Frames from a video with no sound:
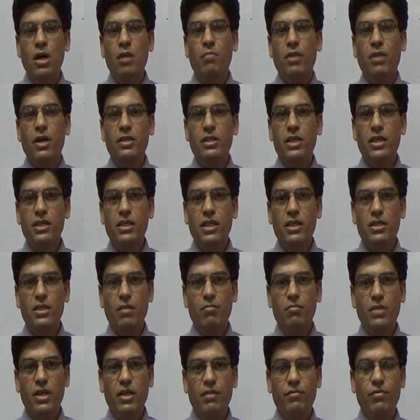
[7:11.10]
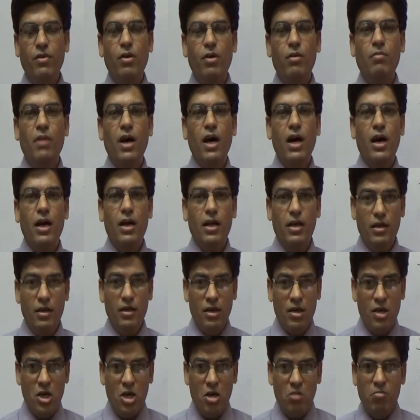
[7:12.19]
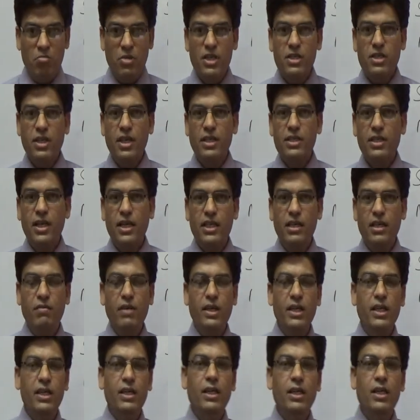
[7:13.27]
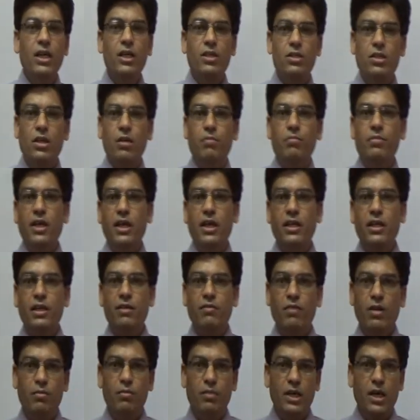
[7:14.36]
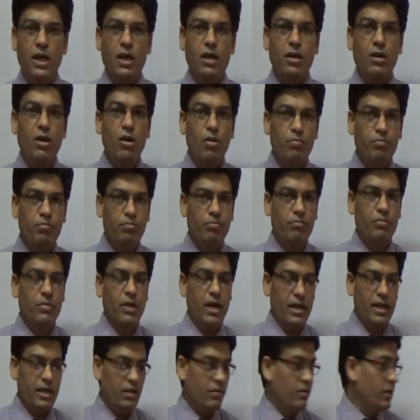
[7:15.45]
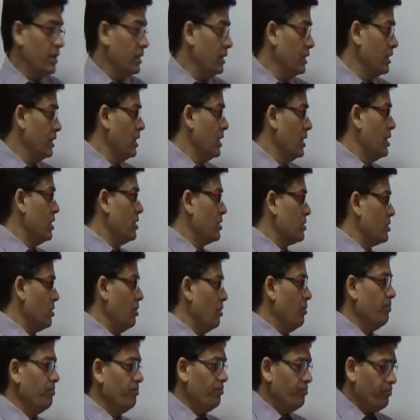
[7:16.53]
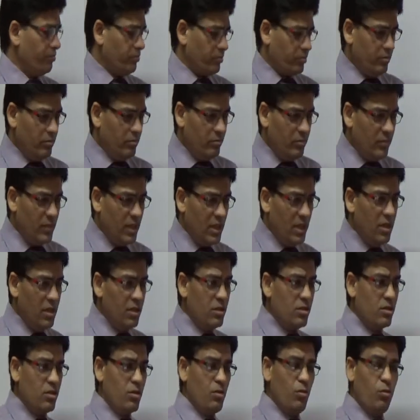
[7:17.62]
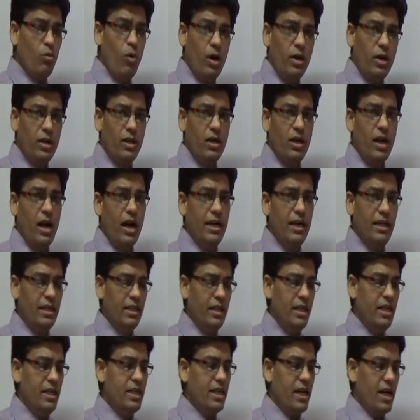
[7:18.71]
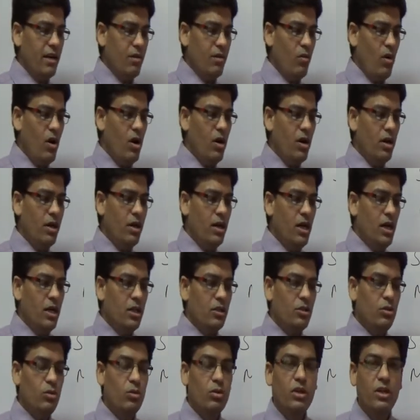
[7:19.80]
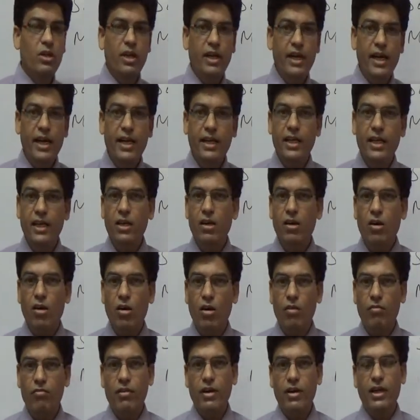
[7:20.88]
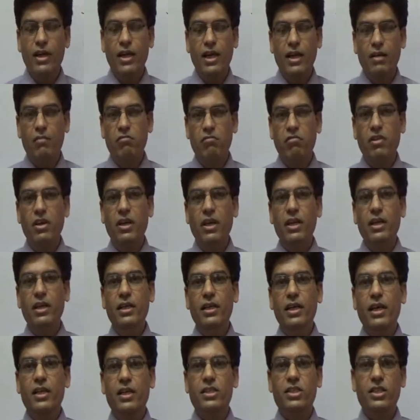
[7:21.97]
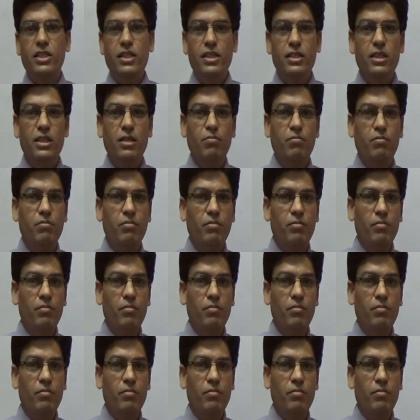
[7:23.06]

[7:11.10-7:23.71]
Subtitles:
purchasing something for my business activity, so then it will be a group activity. So, what I need and want through creating, offering, and freely exchanging.